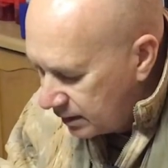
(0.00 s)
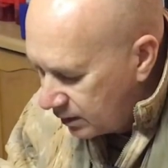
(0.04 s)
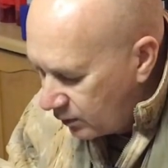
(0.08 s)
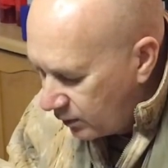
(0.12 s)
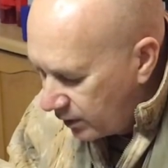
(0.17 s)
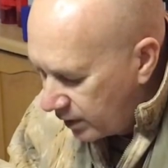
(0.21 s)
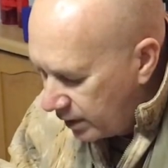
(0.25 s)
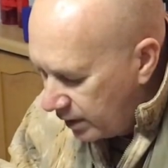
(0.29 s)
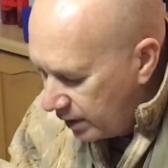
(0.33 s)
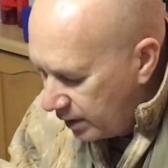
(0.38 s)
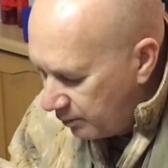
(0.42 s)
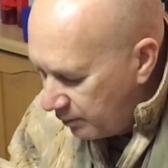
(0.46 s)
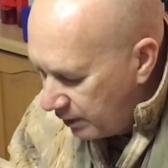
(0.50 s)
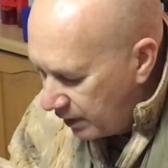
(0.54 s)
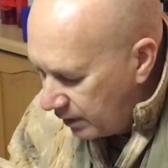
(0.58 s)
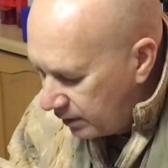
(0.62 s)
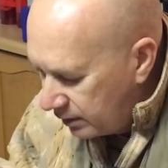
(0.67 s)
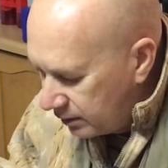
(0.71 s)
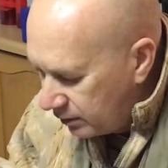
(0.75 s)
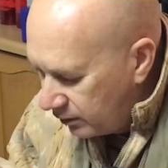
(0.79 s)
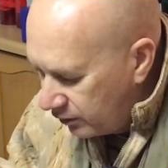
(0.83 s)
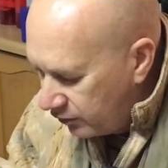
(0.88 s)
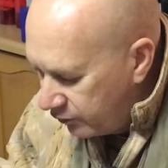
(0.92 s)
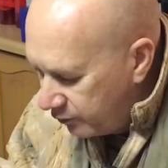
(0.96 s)
quite an
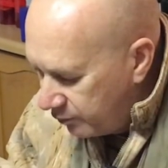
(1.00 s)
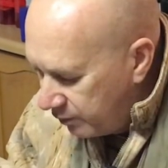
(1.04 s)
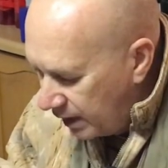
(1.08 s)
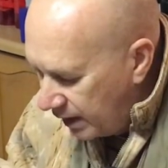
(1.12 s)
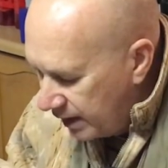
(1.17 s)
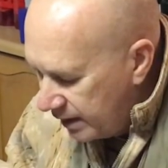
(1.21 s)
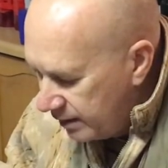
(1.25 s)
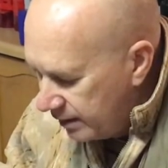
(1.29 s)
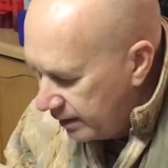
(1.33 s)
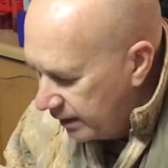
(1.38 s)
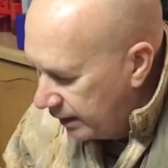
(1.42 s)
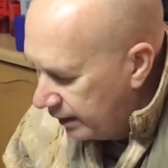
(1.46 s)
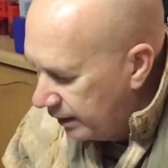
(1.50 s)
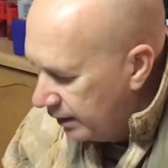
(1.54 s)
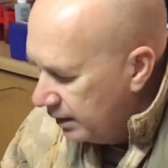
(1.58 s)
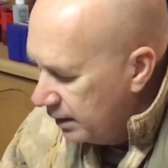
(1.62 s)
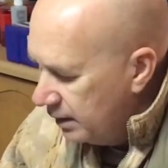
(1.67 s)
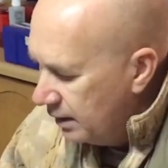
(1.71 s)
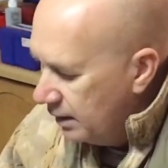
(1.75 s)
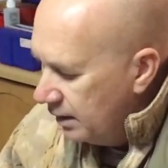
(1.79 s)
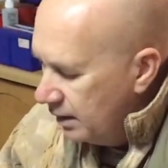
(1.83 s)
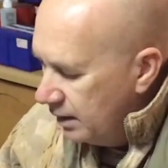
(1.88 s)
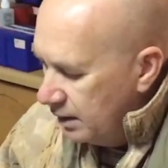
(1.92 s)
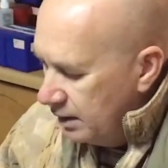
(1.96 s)
amount of play there.
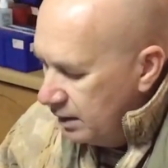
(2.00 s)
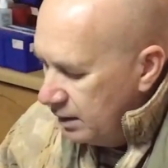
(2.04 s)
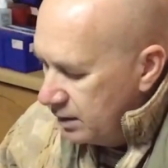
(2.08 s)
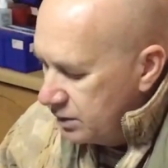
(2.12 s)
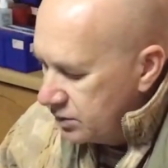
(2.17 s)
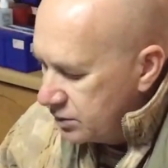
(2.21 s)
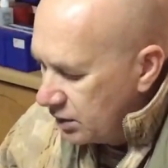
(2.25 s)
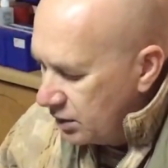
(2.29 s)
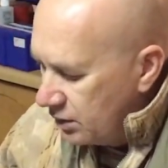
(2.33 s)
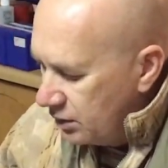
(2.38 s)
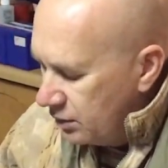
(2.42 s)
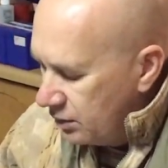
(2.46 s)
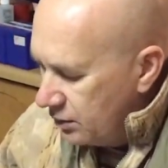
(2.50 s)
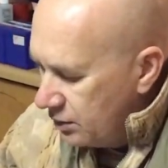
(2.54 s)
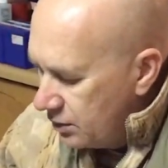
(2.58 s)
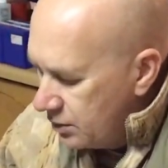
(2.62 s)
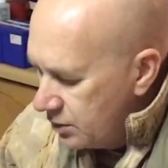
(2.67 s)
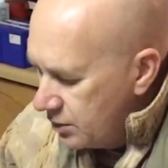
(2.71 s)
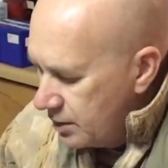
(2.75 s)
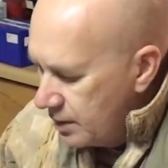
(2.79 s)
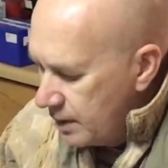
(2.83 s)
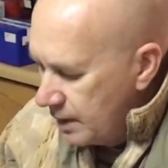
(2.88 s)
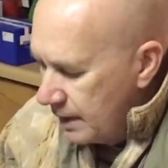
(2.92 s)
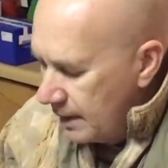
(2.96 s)

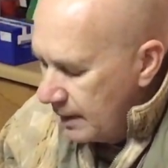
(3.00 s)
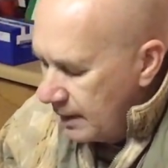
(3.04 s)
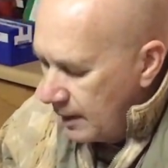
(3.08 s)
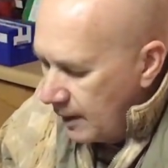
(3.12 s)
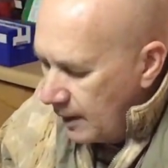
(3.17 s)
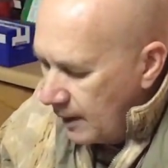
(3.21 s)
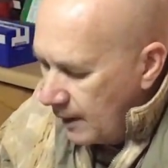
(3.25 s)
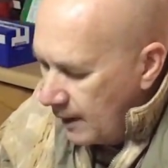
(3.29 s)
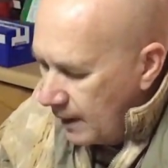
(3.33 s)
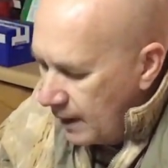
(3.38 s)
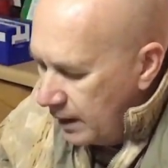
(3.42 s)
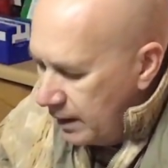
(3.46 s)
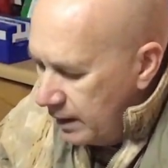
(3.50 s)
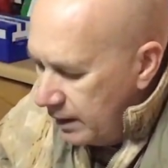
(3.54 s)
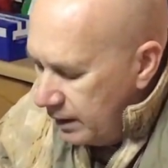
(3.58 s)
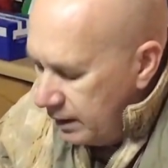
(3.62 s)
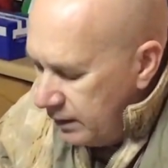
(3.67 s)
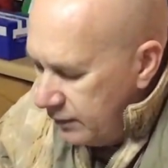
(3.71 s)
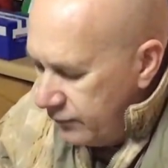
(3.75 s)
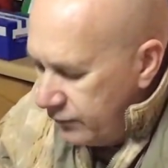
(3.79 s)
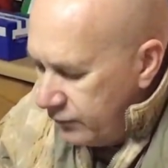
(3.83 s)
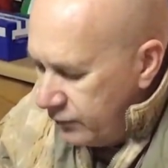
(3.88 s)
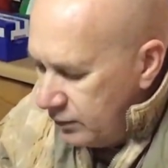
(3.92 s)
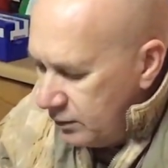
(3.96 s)
So
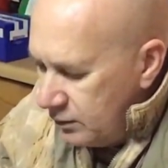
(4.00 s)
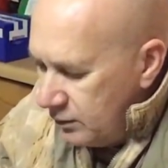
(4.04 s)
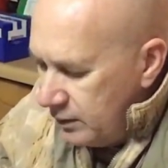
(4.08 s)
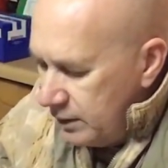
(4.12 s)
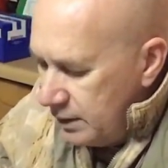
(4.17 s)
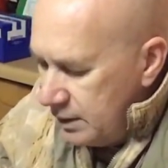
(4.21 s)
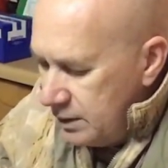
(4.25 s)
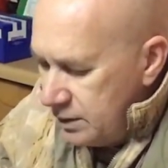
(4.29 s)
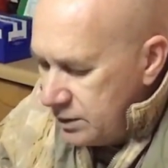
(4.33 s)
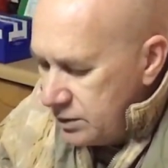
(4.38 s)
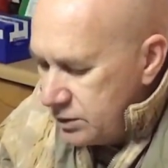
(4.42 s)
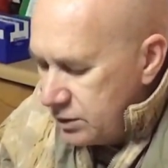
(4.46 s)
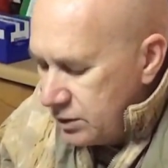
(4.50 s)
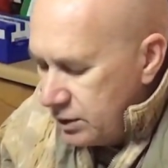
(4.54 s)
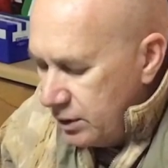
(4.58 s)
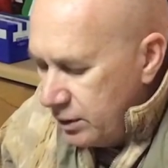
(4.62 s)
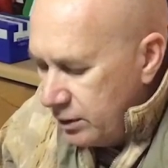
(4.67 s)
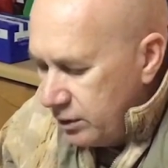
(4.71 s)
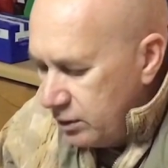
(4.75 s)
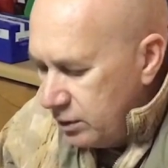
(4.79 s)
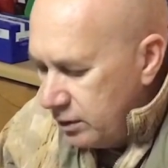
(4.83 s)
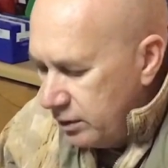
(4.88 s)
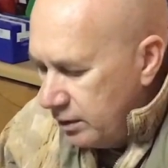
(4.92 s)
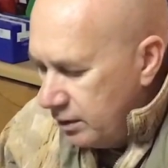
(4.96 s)
if you
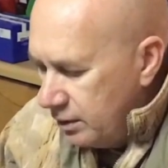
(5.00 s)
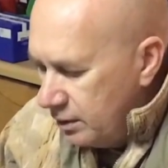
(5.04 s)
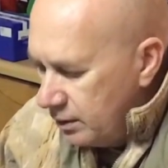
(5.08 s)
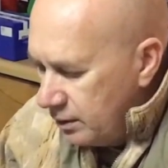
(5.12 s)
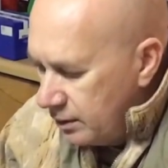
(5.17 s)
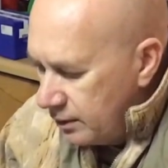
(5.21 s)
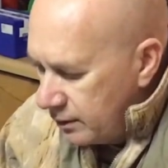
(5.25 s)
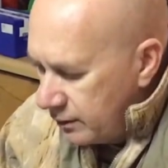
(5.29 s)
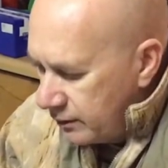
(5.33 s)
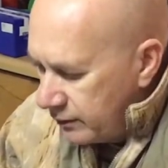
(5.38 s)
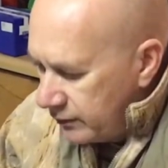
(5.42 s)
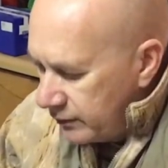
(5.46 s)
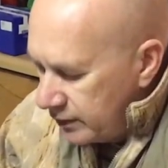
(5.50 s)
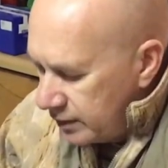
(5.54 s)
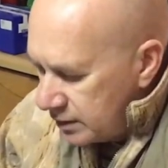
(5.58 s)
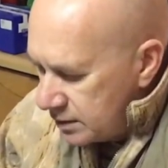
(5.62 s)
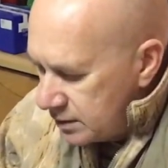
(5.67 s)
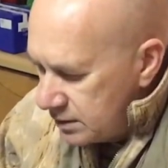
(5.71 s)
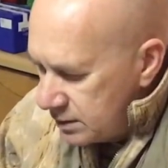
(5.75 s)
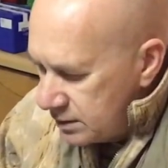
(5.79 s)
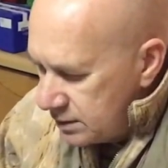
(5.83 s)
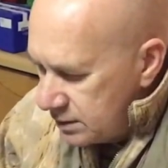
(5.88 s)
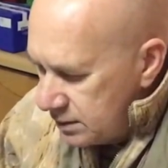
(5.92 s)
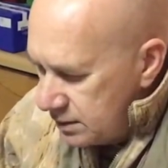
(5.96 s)
insert
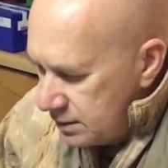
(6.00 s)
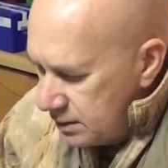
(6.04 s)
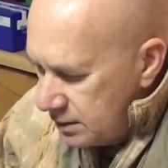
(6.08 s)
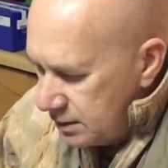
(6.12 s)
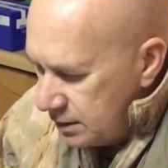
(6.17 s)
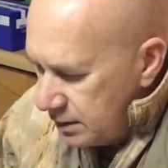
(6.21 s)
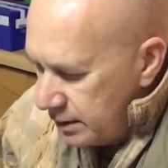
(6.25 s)
this